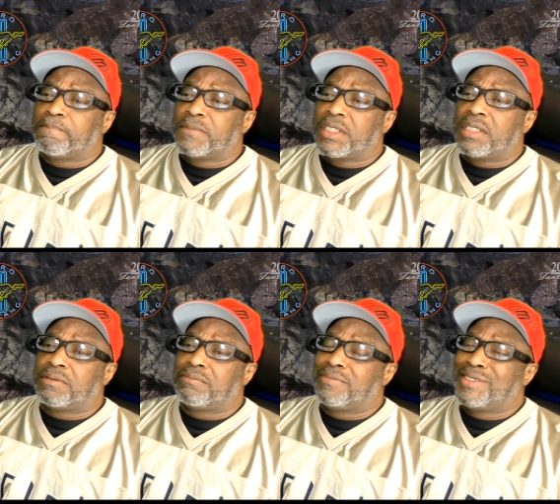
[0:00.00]

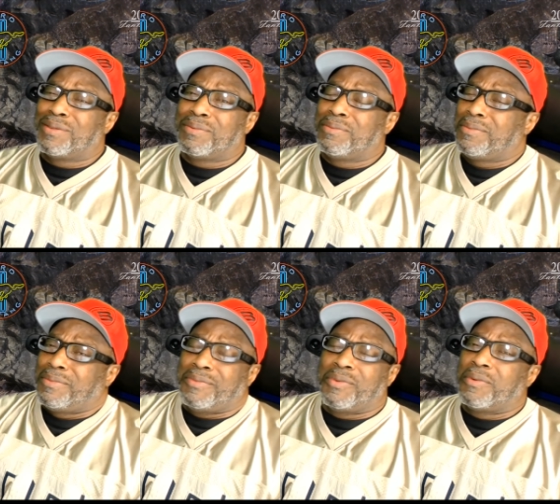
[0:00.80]
because, you know,
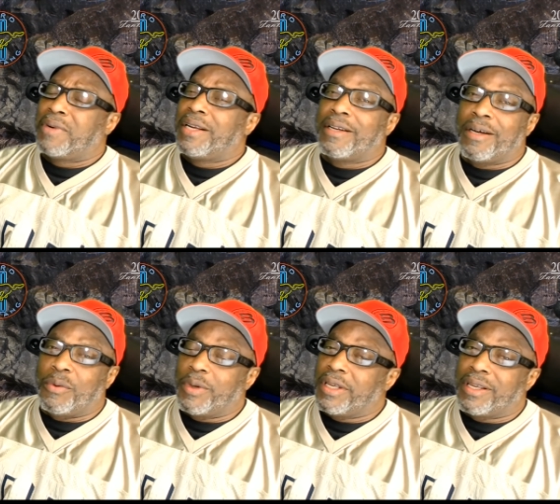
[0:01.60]
right now
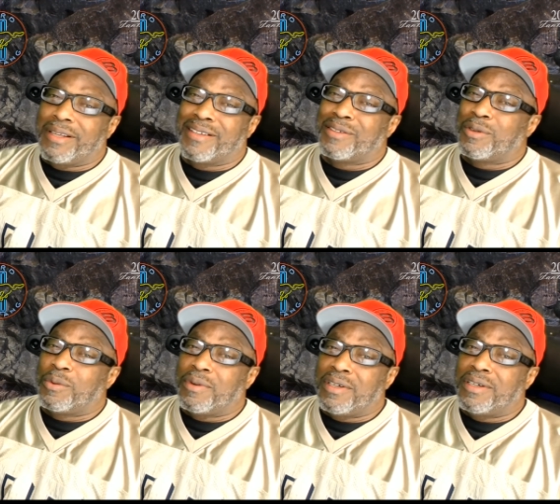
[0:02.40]
we ain't getting
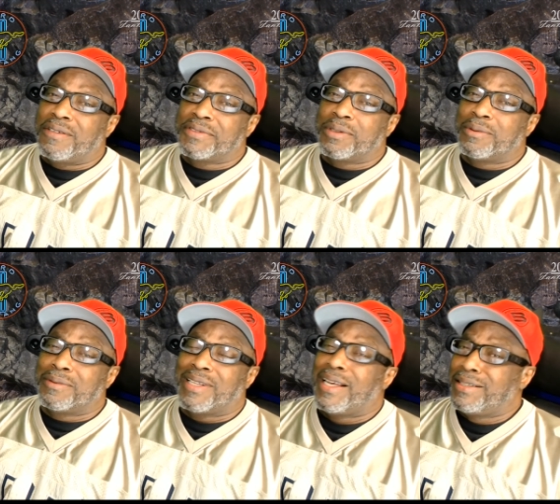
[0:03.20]
no love, so
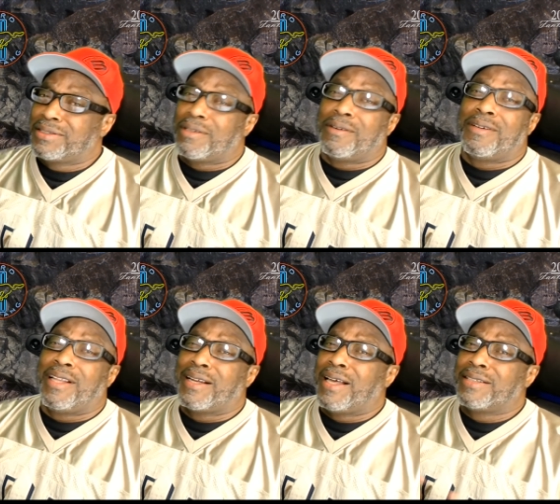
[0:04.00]
likes are
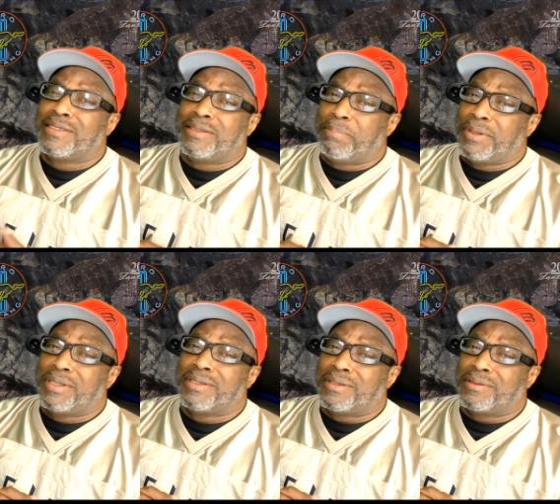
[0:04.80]
all I got to
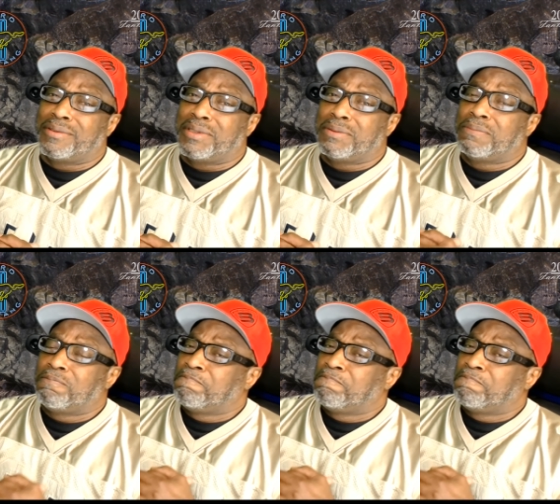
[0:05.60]
depend on, and,